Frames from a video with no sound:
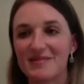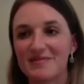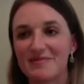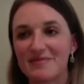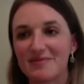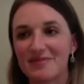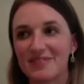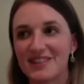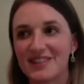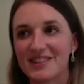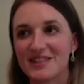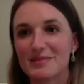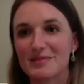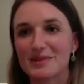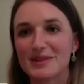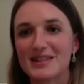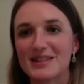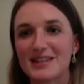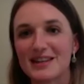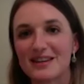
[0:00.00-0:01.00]
just
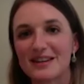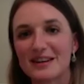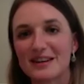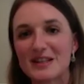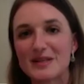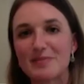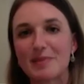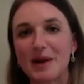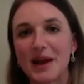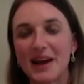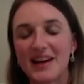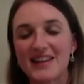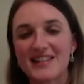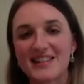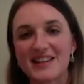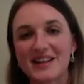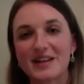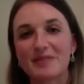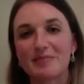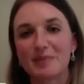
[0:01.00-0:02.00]
mysterious place,
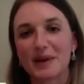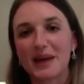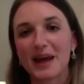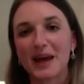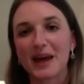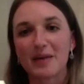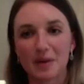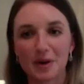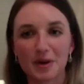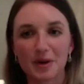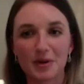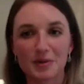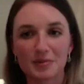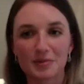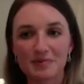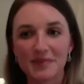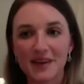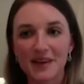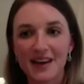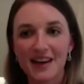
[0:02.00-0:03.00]
and it became
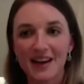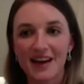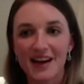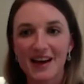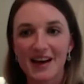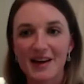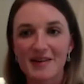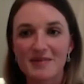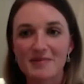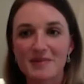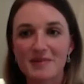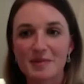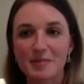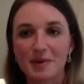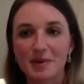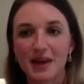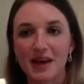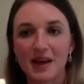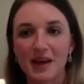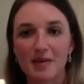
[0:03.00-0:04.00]
home. It
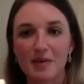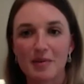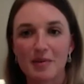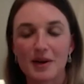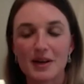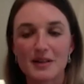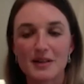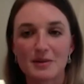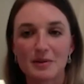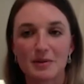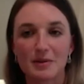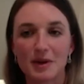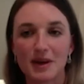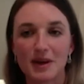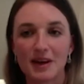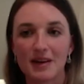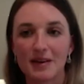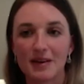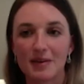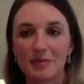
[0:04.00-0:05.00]
became a place where
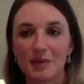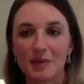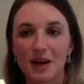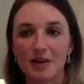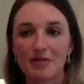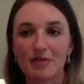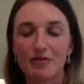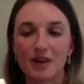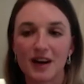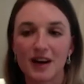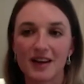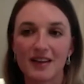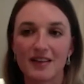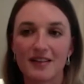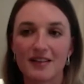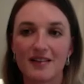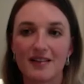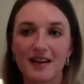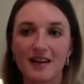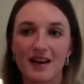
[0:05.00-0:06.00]
we made
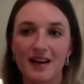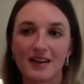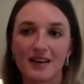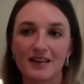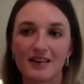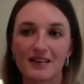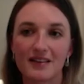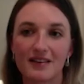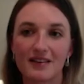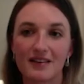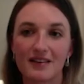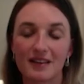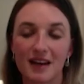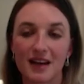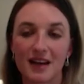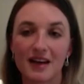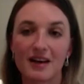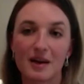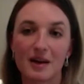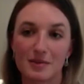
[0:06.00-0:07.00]
friends and
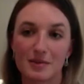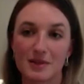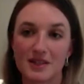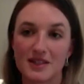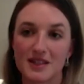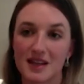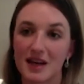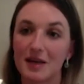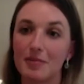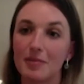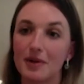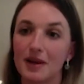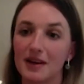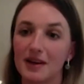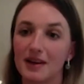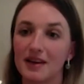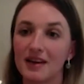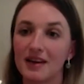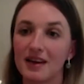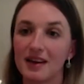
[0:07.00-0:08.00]
ended up discipling
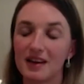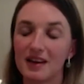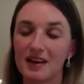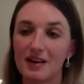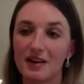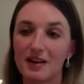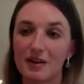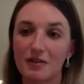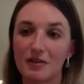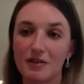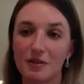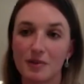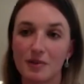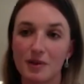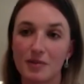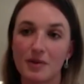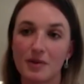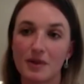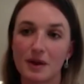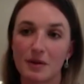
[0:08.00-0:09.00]
a lot of the
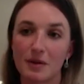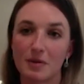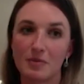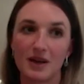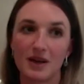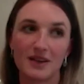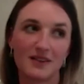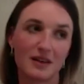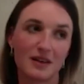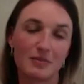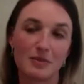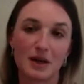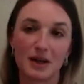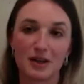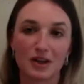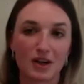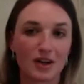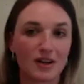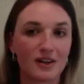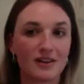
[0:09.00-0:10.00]
people that we met in
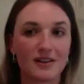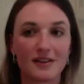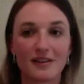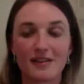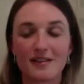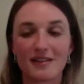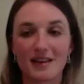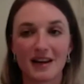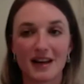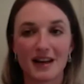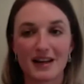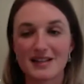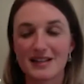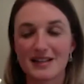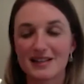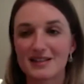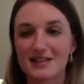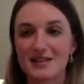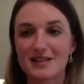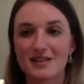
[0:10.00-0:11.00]
McDonald's, in
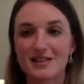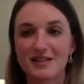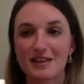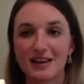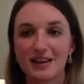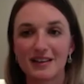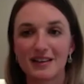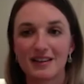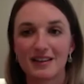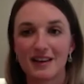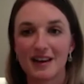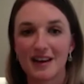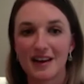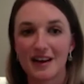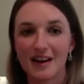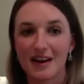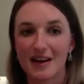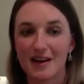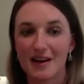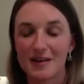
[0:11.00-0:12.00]
Essex Street.
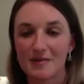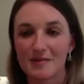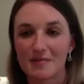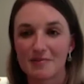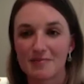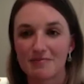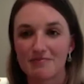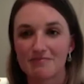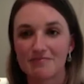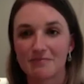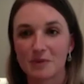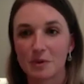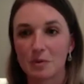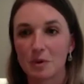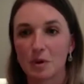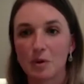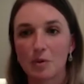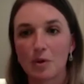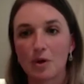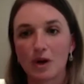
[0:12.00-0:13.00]
When we
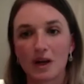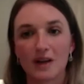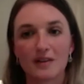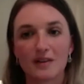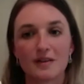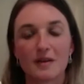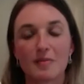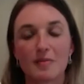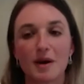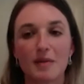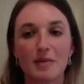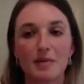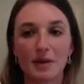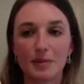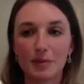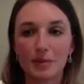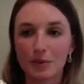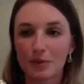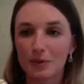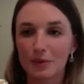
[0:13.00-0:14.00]
were walking to the public
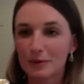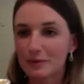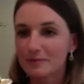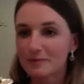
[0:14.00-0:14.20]
pool,